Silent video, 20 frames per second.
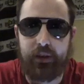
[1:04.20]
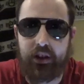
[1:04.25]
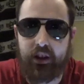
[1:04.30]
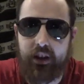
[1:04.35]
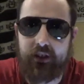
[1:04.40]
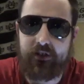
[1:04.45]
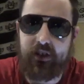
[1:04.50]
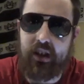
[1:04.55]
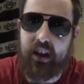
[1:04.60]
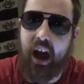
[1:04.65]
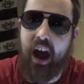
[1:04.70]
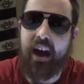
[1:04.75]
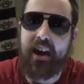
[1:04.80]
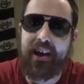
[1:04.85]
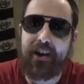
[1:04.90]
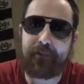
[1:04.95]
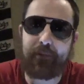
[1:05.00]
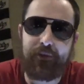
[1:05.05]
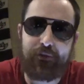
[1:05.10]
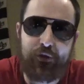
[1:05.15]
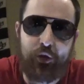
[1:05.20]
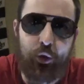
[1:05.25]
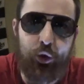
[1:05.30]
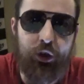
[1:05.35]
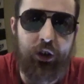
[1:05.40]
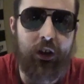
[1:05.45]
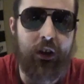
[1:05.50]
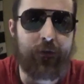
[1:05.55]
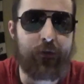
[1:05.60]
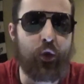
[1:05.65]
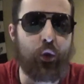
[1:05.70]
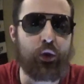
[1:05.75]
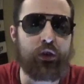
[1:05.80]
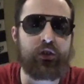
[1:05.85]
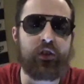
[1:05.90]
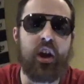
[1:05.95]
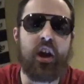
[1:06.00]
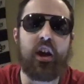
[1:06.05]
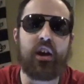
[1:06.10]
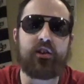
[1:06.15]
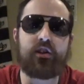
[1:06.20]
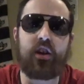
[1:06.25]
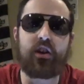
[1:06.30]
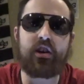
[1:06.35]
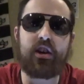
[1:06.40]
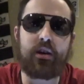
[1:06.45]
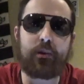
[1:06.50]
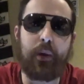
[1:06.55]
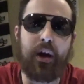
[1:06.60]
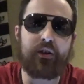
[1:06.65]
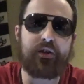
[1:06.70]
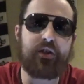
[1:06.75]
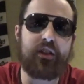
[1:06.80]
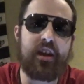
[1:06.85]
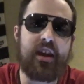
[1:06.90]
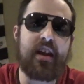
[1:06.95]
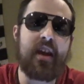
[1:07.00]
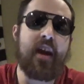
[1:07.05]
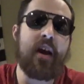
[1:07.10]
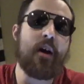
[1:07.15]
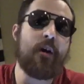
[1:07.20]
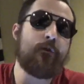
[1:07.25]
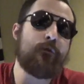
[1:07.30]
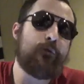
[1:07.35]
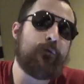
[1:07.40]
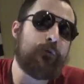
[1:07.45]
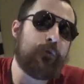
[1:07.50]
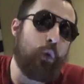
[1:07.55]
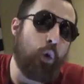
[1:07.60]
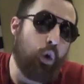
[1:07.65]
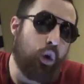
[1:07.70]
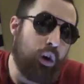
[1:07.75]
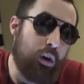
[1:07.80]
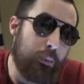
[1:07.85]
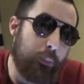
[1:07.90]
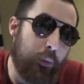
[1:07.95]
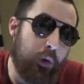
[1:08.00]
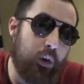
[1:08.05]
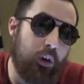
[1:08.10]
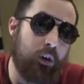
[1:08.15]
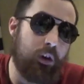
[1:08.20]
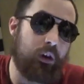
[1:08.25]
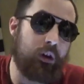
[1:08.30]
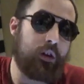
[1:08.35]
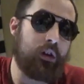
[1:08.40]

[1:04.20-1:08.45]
lifted. I am, of course, talking about the former